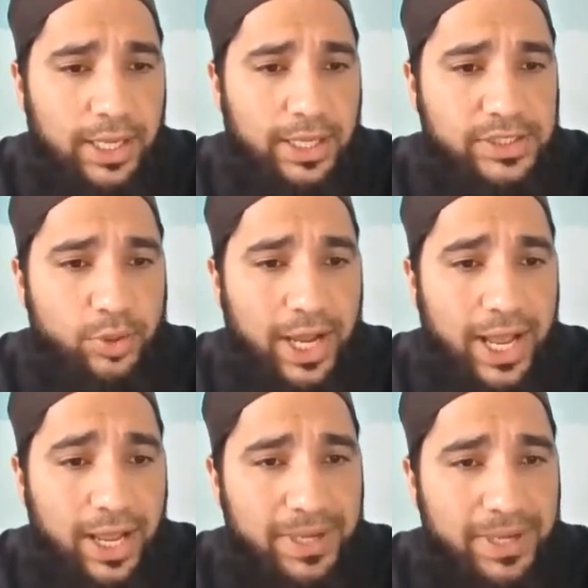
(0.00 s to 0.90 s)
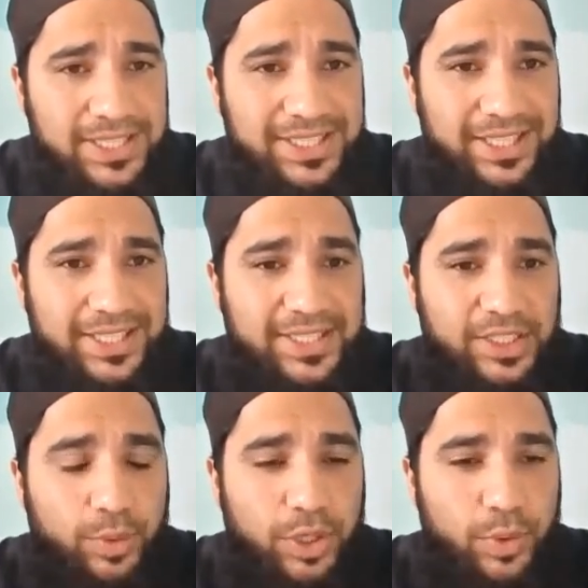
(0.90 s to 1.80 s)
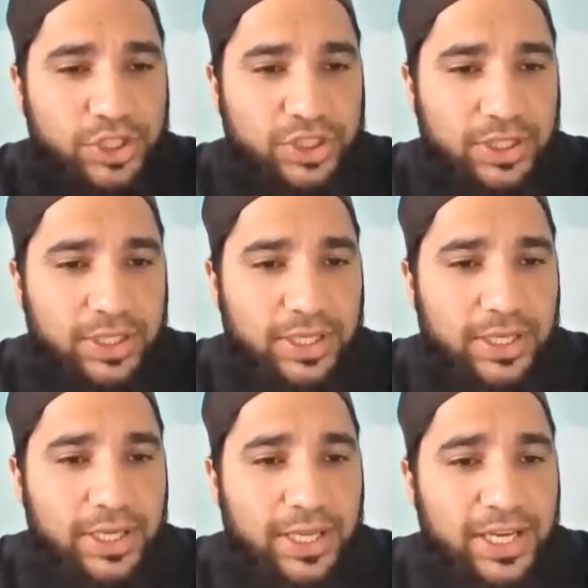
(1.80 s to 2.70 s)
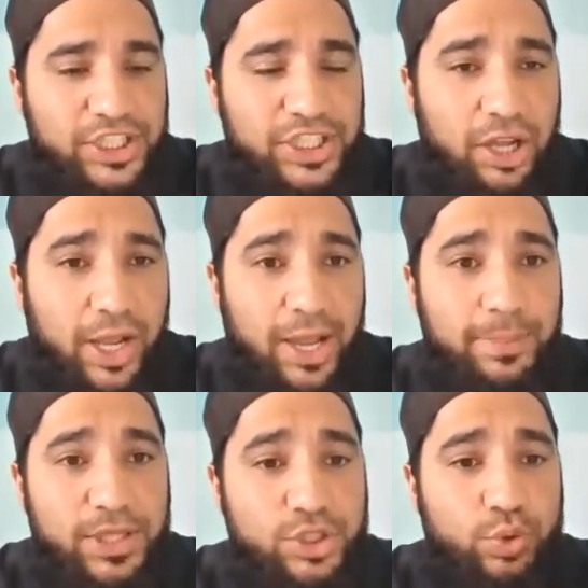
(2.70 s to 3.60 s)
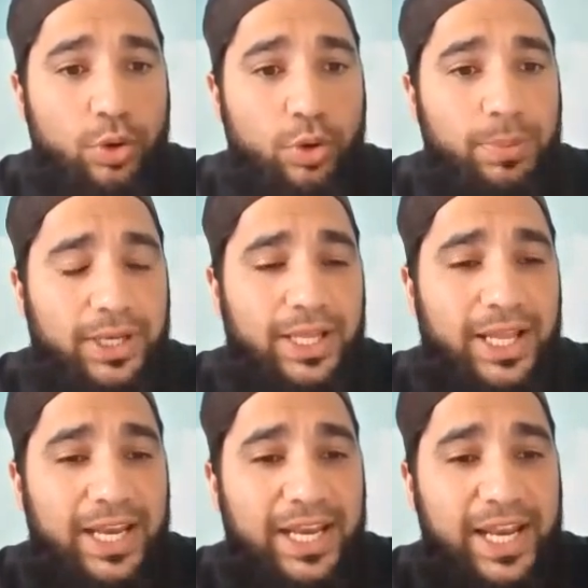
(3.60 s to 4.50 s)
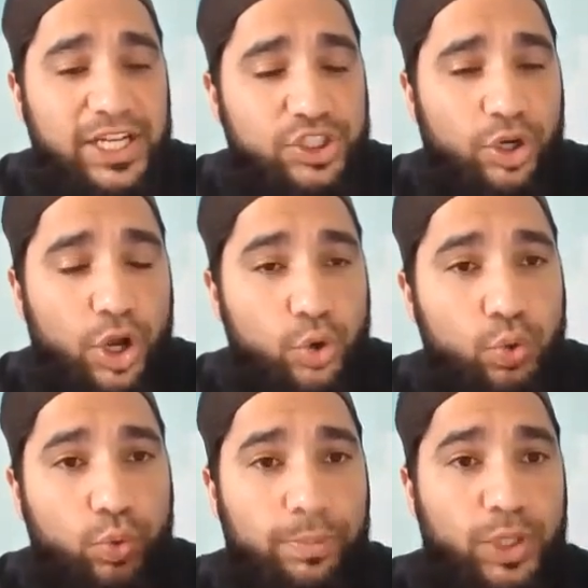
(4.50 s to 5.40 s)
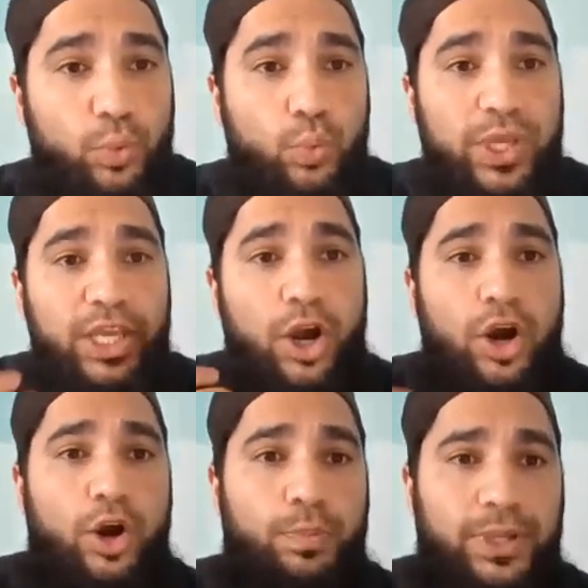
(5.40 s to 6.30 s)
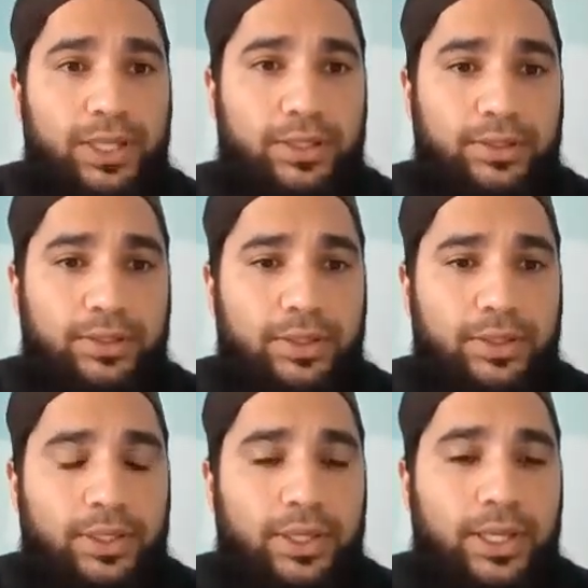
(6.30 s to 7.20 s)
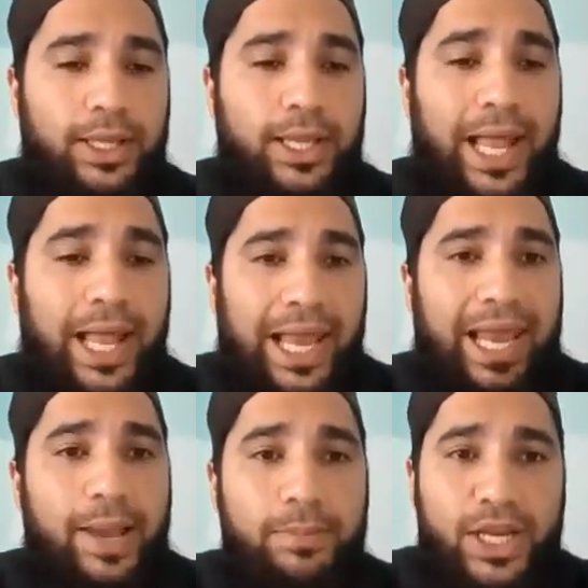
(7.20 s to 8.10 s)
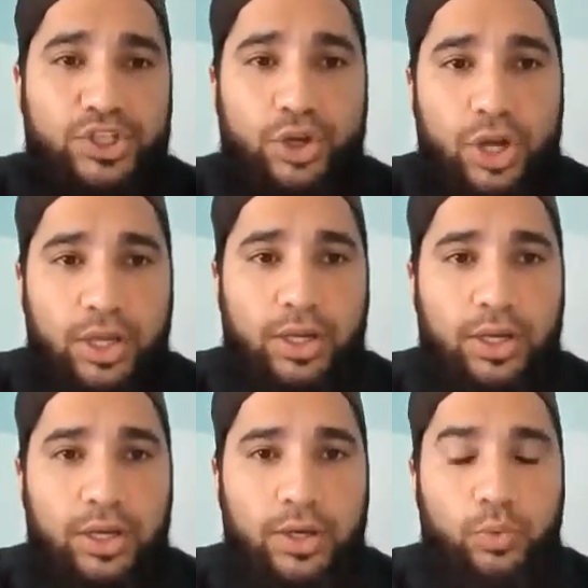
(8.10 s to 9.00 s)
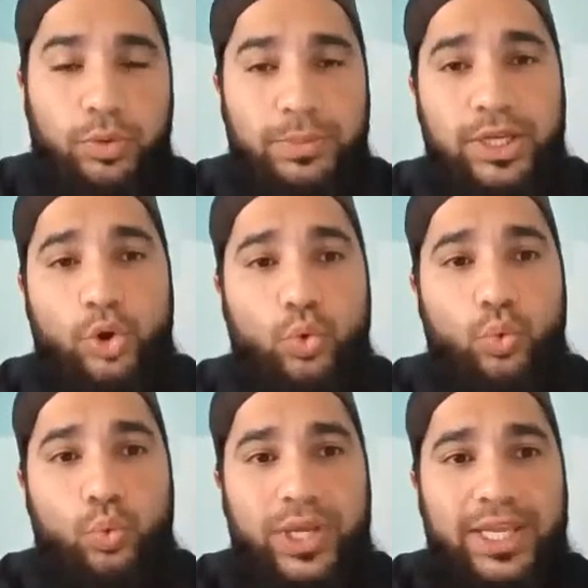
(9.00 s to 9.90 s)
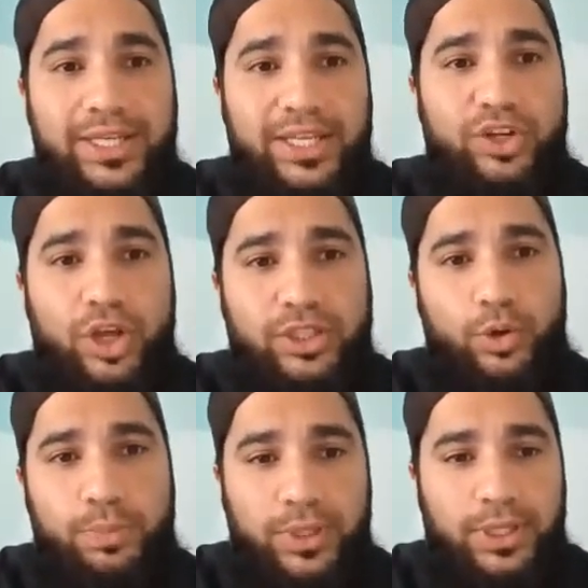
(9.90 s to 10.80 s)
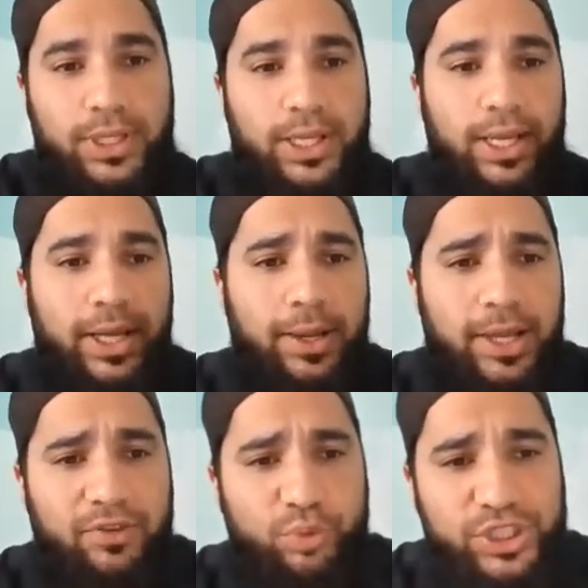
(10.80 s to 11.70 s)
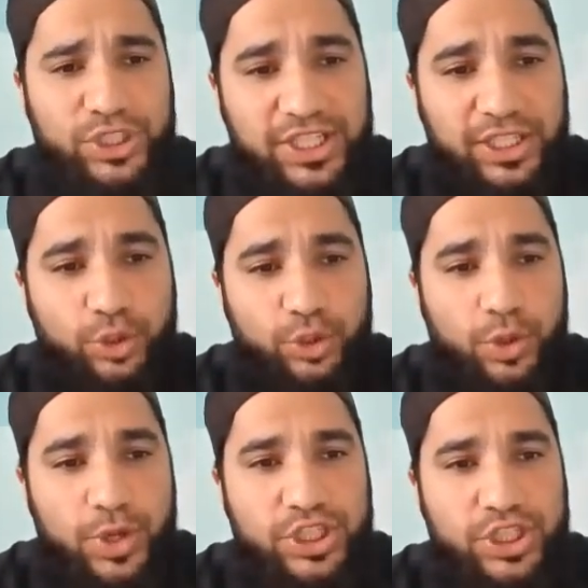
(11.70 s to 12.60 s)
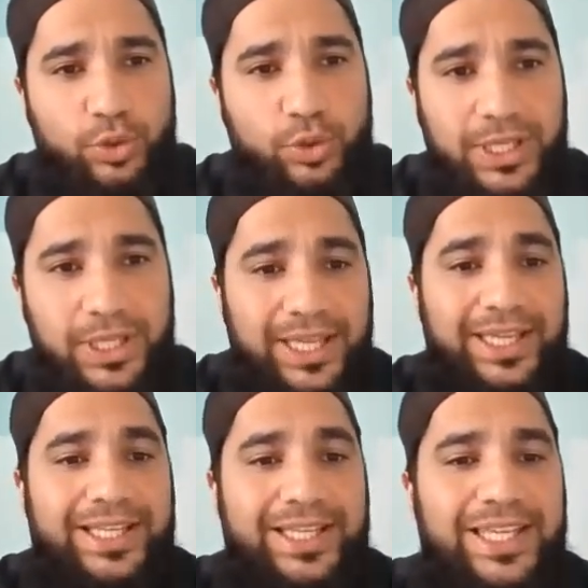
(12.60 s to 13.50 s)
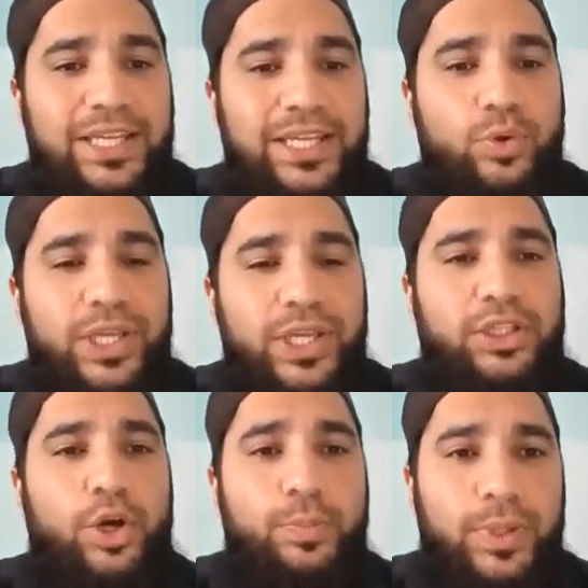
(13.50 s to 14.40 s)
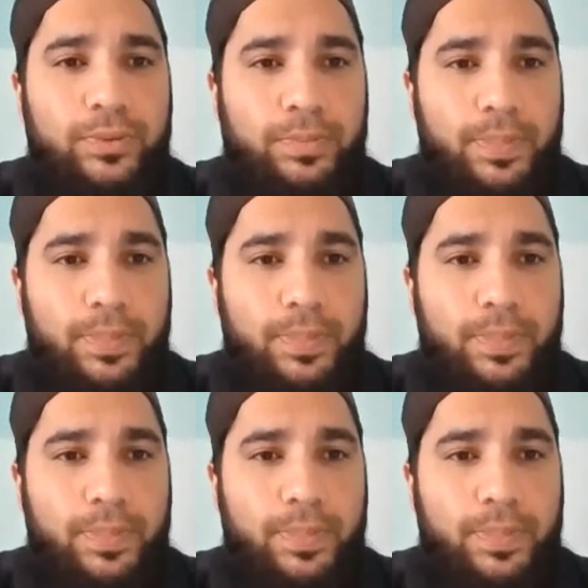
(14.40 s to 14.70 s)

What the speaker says: So, ah makes a sentence into a question. Sharaha means to open. Nashrahu will mean we are opening. Lam nashrah will mean we did not open. If we change it into a question, it will mean did we not open.